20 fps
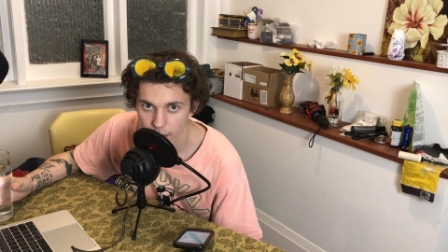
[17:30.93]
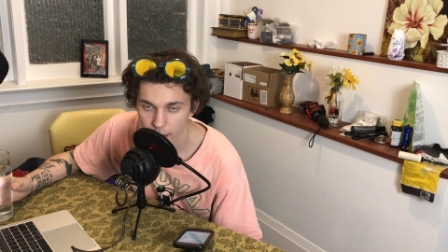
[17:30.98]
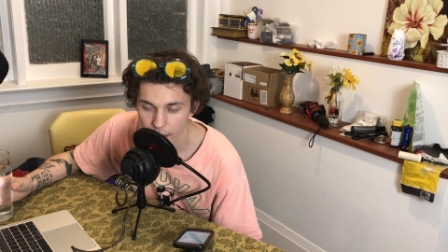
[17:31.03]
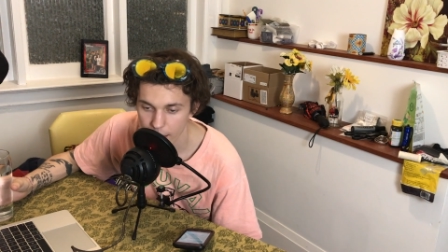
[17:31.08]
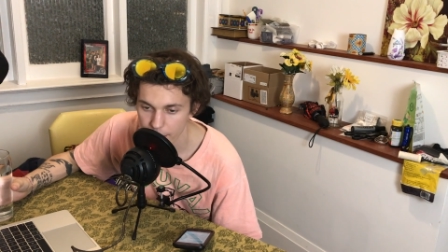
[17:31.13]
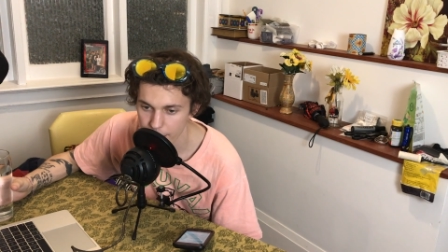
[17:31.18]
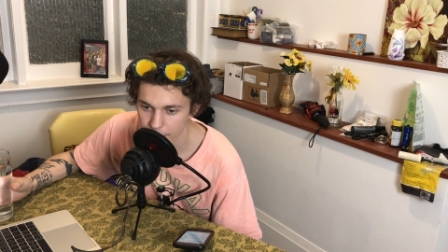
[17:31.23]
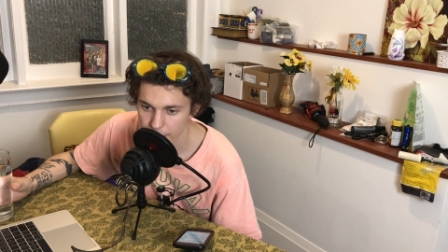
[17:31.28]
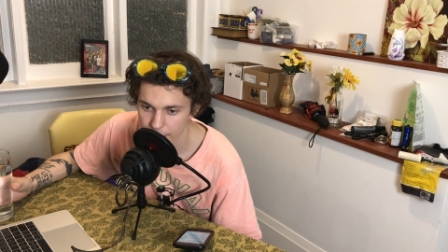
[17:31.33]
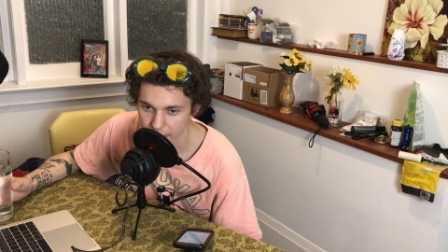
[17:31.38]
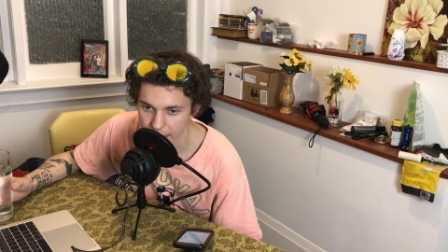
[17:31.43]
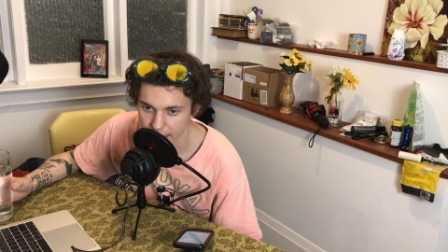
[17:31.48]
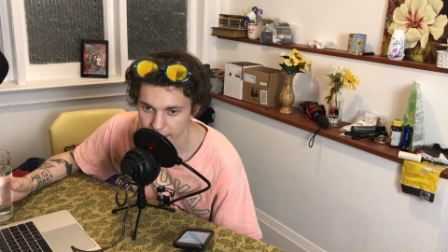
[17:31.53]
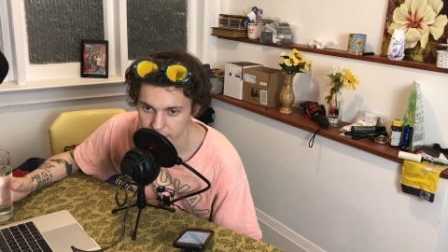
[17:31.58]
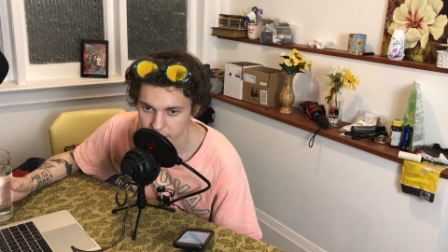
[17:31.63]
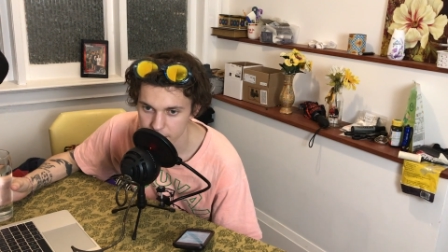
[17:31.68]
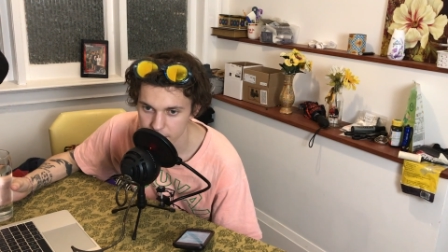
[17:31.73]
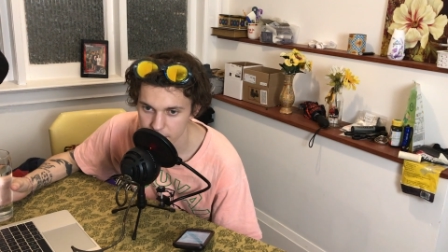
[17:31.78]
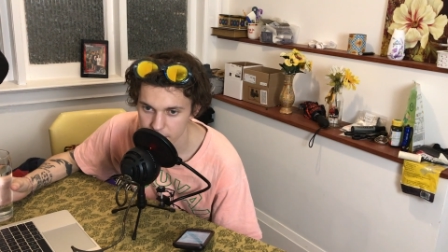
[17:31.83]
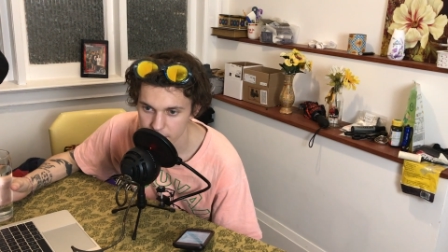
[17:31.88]
And
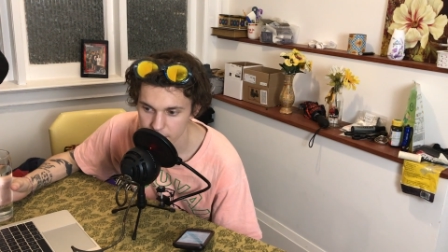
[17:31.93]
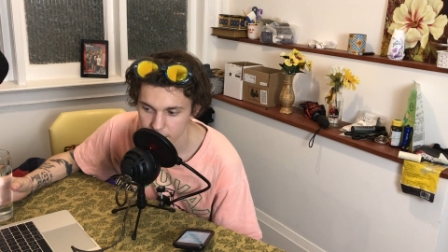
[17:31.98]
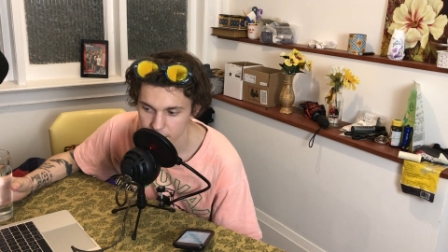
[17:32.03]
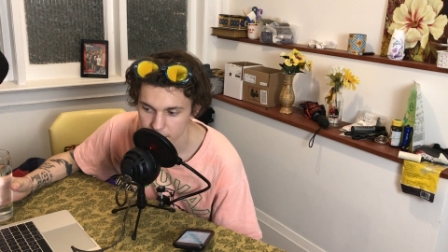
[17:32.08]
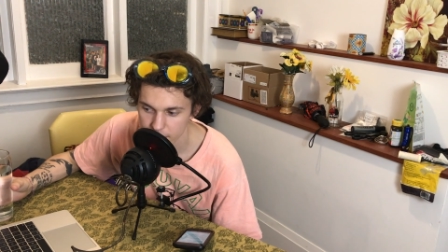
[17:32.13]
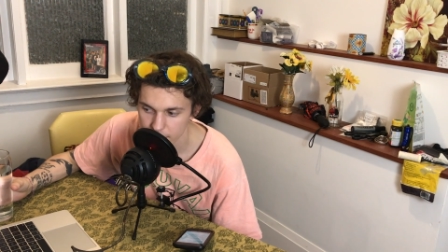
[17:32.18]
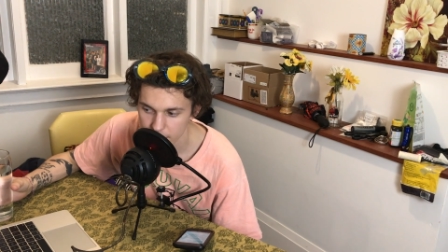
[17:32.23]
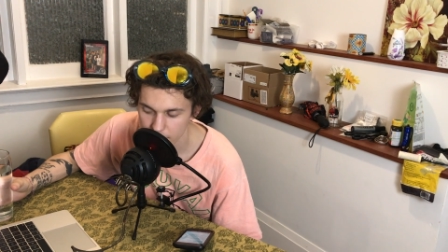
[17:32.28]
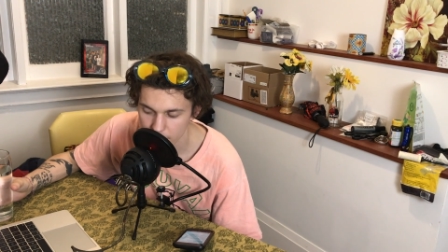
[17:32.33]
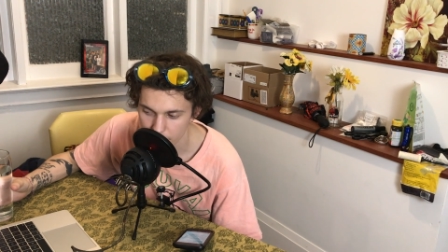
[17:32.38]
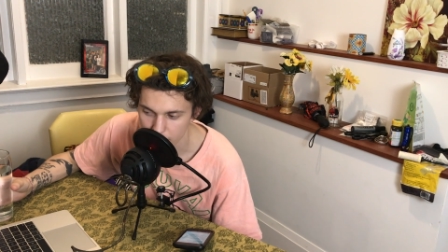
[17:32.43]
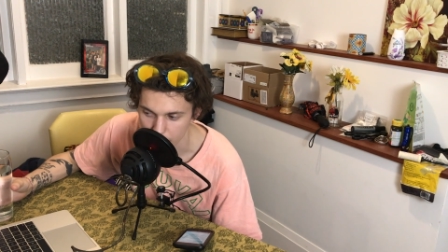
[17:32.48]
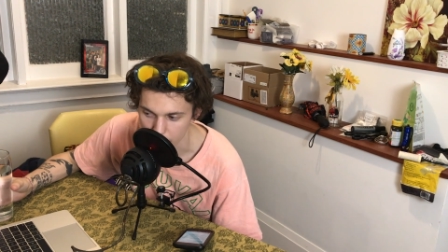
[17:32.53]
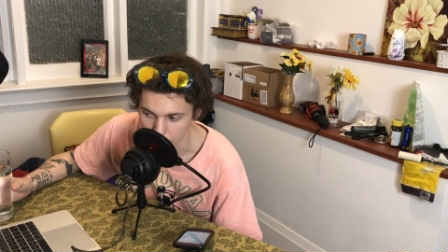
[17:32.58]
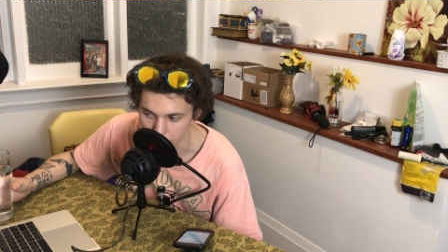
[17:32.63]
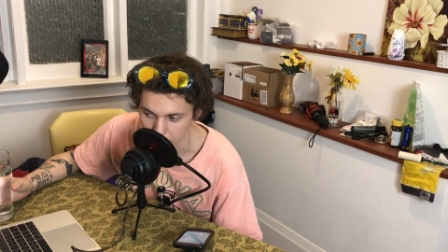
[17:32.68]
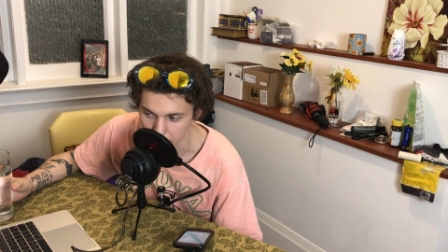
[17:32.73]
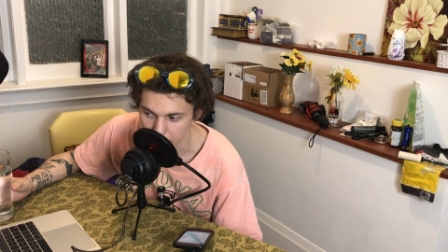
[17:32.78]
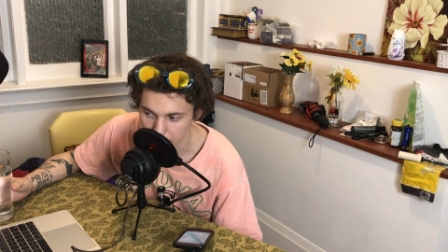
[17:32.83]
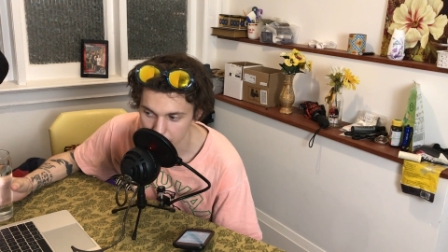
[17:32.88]
that's
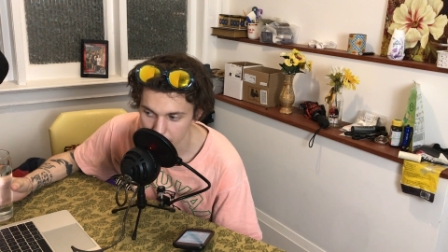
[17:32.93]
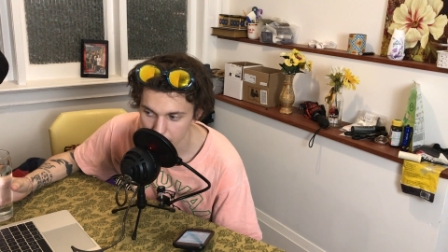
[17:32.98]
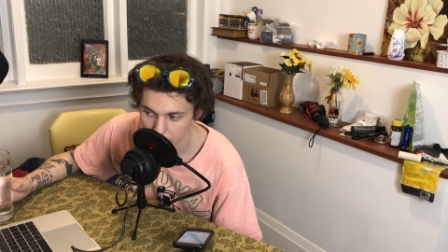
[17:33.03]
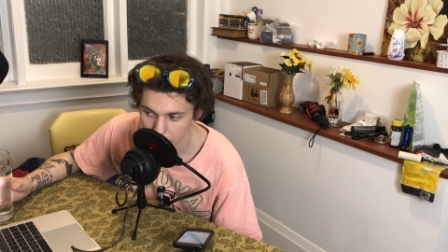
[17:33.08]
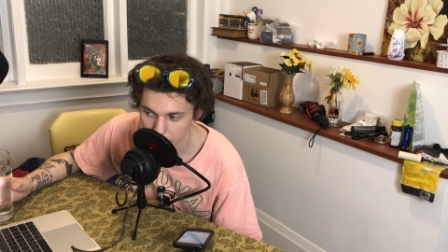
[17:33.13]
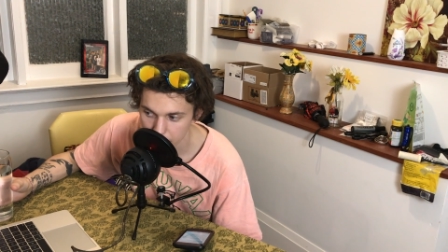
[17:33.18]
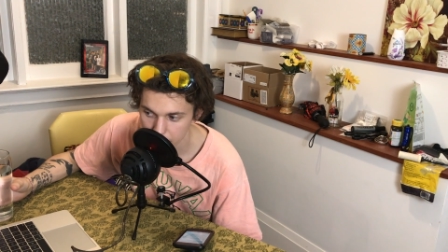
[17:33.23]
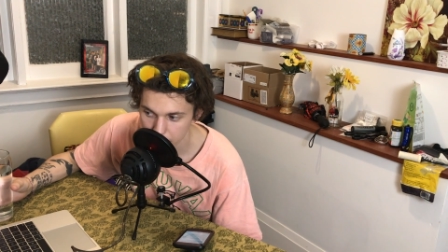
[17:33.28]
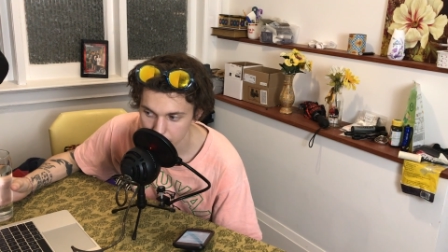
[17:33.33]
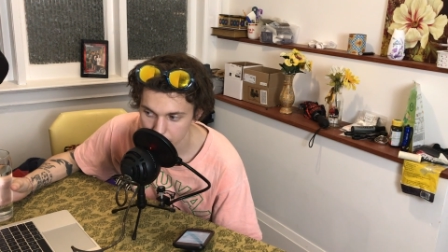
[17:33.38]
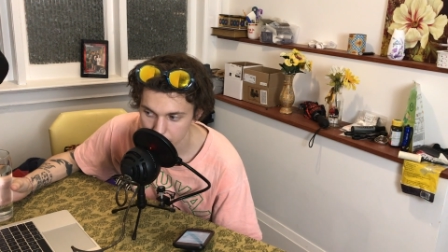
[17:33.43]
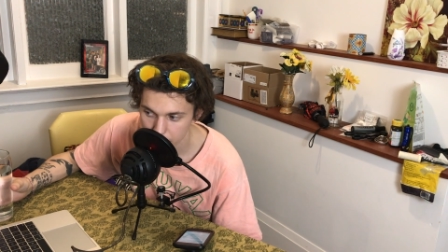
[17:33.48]
their video?